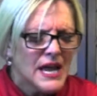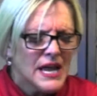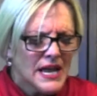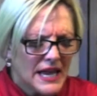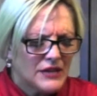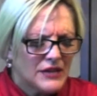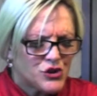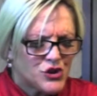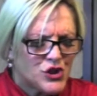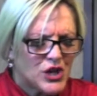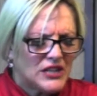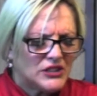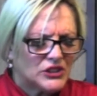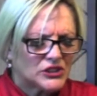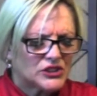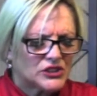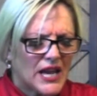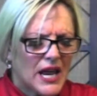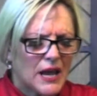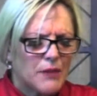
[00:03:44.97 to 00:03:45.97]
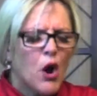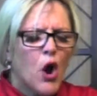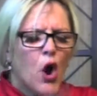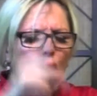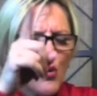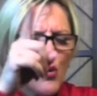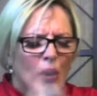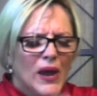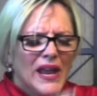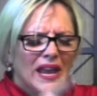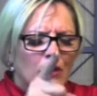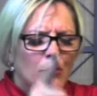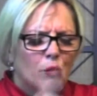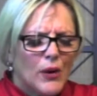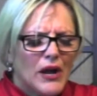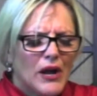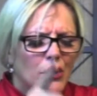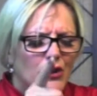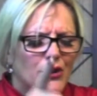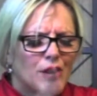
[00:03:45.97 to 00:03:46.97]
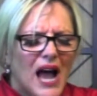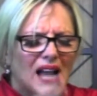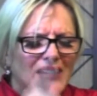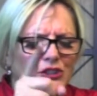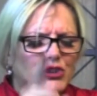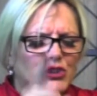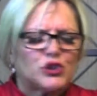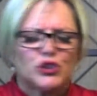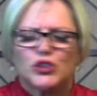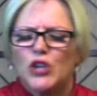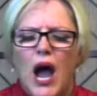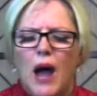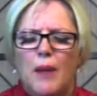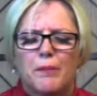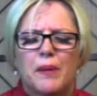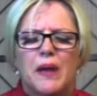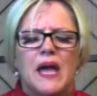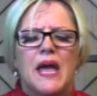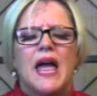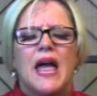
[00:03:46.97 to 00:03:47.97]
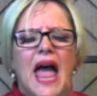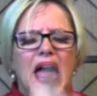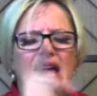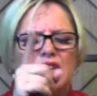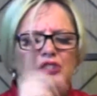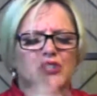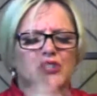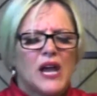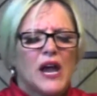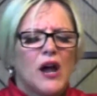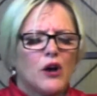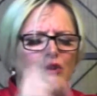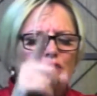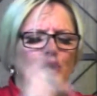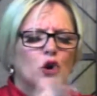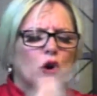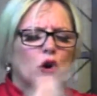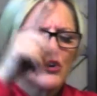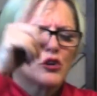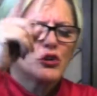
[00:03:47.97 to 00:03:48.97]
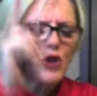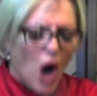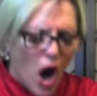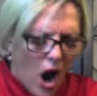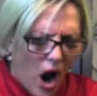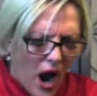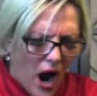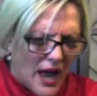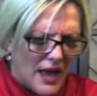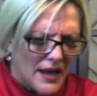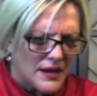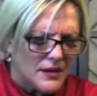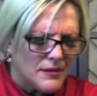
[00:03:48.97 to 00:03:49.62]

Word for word: In Jesus' name. We will not stop until you're gone.